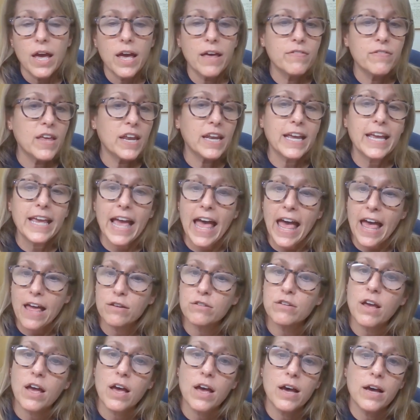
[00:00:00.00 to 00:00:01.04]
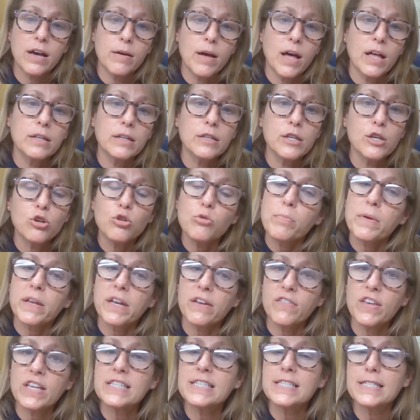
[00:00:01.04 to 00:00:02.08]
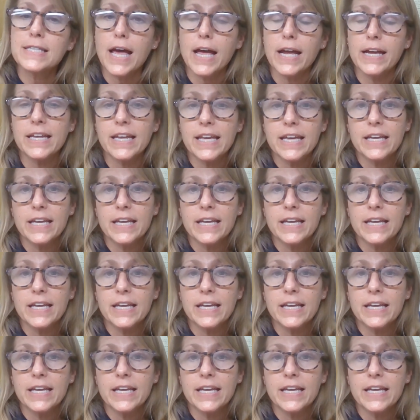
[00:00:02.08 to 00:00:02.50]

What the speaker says: And then again, a little bit of insight